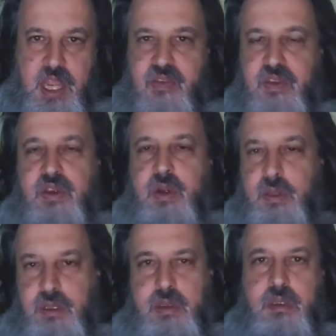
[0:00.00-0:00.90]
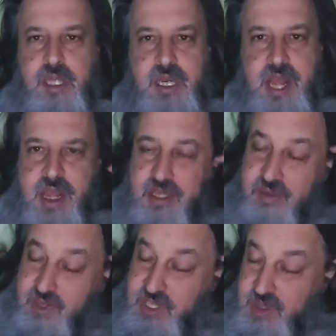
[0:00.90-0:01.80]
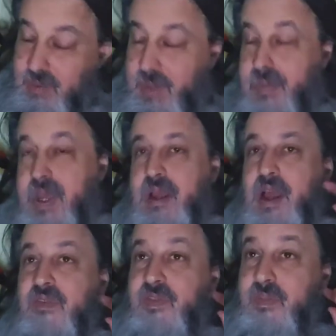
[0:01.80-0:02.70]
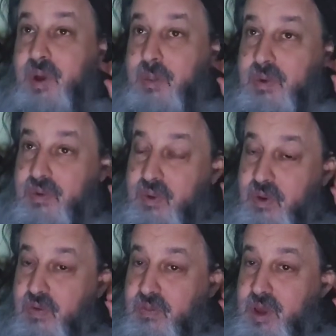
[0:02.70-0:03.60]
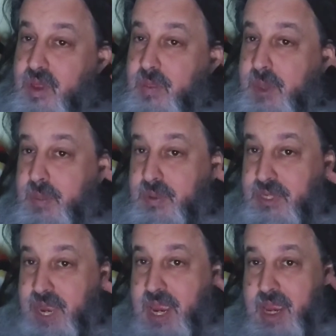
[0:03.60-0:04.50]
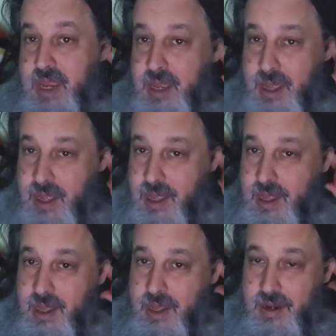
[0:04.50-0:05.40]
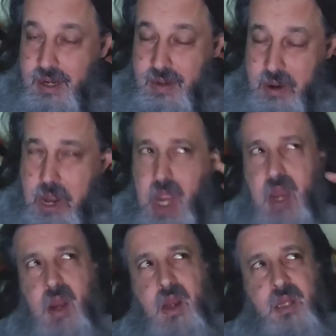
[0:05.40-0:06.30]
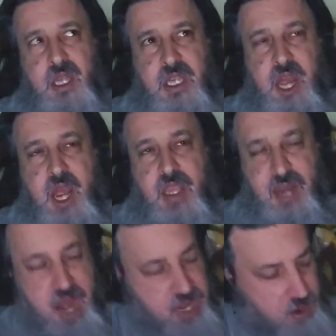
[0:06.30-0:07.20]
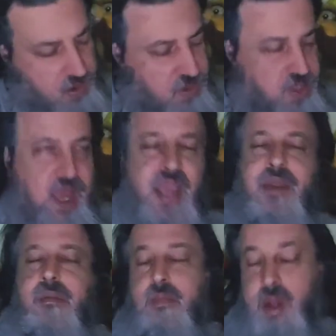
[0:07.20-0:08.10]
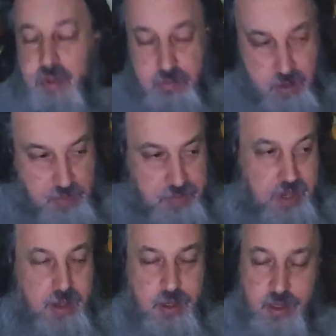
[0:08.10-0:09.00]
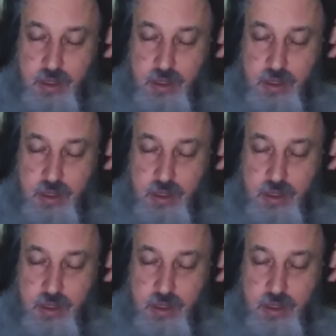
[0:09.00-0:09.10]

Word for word: If you don't do the analysis, you just simply pick off of what you've heard from other people saying. Right? Well, I heard this guy said, I know this guy, and blah, blah, blah, blah, blah.